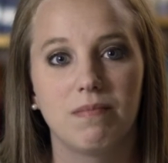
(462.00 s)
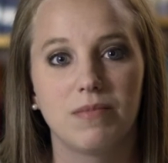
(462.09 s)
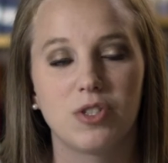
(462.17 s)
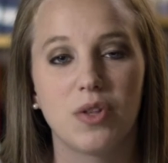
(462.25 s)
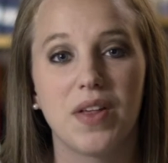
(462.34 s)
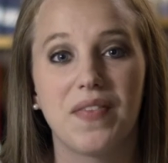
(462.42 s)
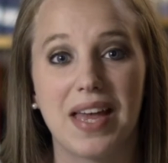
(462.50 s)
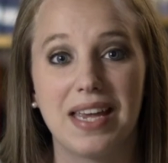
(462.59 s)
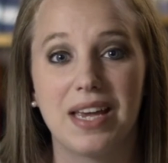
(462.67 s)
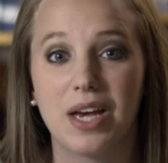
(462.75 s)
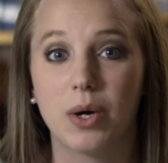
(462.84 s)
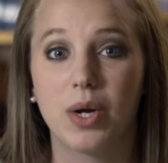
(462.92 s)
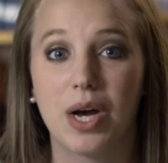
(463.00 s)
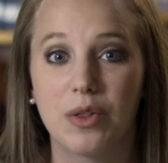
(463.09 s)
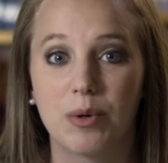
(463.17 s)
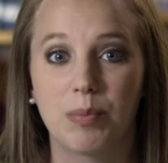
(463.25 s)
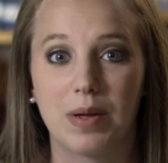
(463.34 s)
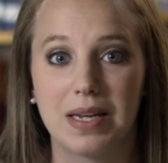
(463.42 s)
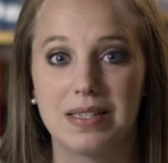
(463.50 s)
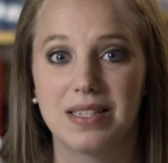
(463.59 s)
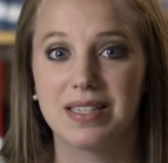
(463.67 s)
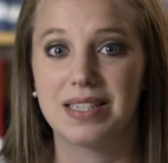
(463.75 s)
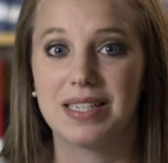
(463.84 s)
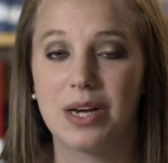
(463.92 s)
so that they can go to other
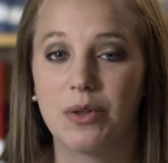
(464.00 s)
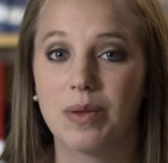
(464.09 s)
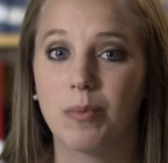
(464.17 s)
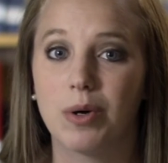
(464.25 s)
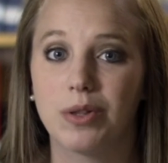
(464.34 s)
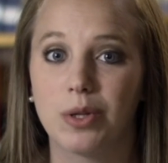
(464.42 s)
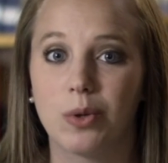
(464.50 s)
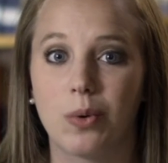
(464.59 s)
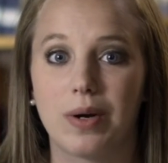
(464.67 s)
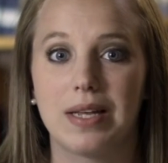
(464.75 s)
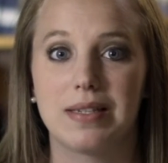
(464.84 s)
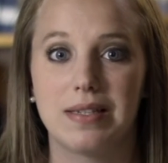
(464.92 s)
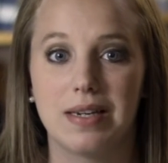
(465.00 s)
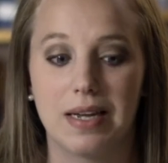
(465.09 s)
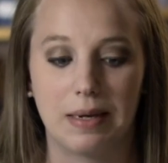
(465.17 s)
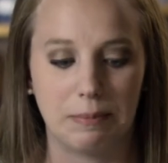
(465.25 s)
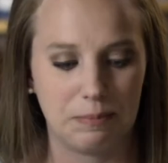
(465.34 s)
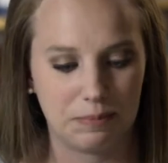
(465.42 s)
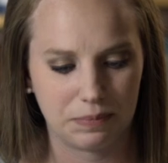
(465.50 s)
places and tell them what the Lord has done.